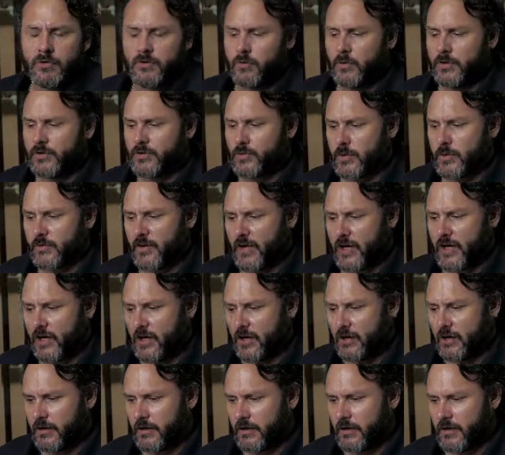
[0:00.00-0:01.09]
which we've had
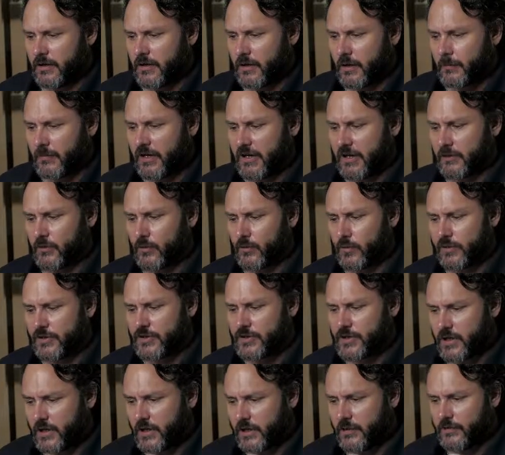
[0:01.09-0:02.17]
come out, which
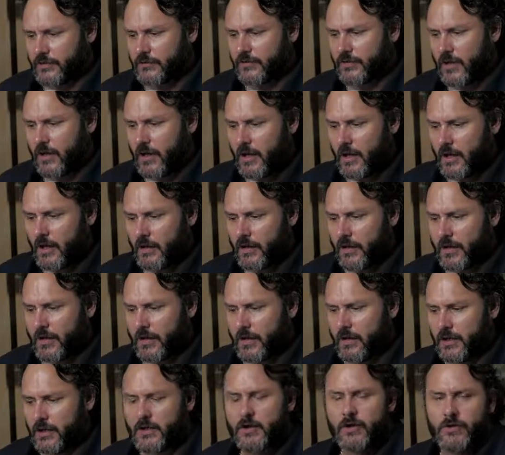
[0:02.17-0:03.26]
is the
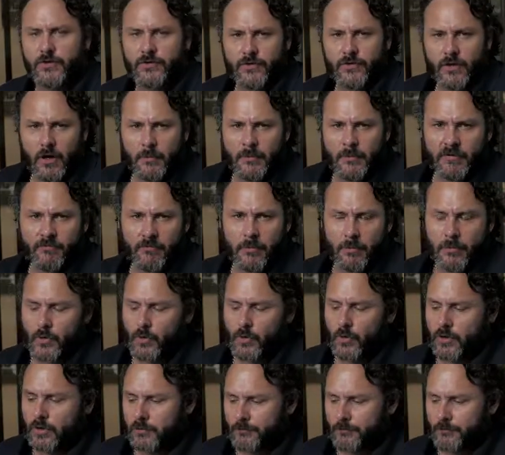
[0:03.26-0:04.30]
Consignment report.